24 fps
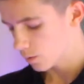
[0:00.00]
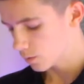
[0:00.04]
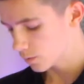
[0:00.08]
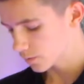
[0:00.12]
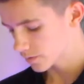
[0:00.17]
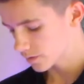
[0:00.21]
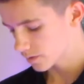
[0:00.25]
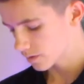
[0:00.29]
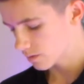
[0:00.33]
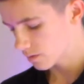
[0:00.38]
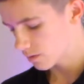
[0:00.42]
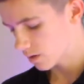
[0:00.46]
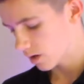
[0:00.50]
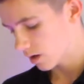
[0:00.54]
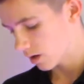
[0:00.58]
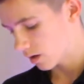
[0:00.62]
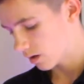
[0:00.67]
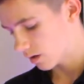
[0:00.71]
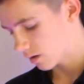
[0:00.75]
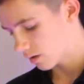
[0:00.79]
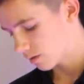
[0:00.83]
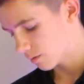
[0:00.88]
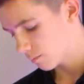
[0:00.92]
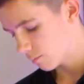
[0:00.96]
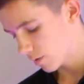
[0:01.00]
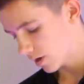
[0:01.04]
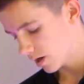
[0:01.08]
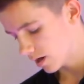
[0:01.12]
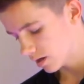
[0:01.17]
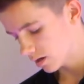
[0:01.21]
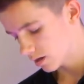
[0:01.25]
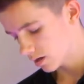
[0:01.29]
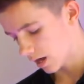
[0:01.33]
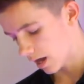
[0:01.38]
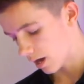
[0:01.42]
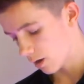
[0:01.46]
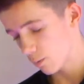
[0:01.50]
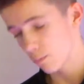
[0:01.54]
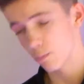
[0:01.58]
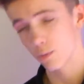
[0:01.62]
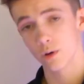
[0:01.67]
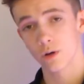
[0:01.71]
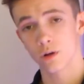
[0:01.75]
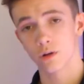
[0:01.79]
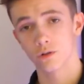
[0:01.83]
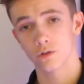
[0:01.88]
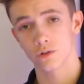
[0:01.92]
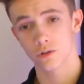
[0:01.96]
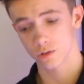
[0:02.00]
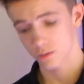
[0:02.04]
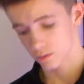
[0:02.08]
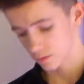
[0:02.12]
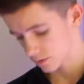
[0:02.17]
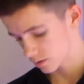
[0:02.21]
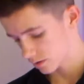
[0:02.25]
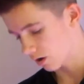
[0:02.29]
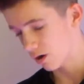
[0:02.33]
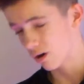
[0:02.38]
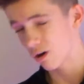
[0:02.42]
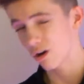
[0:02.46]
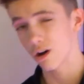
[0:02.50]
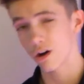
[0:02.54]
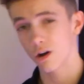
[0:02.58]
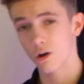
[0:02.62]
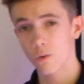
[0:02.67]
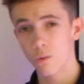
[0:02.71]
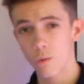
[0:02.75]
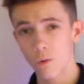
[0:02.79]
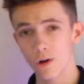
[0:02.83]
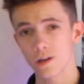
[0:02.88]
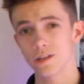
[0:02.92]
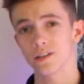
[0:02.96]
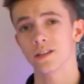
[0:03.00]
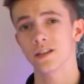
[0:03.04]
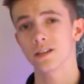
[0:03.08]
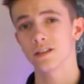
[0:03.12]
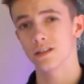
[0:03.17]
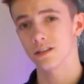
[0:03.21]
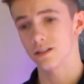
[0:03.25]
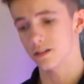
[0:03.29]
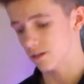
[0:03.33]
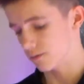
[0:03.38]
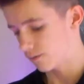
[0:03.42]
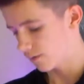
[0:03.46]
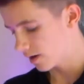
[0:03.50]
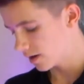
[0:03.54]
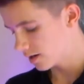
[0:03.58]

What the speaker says: Also, the main output controls are quite sensitive.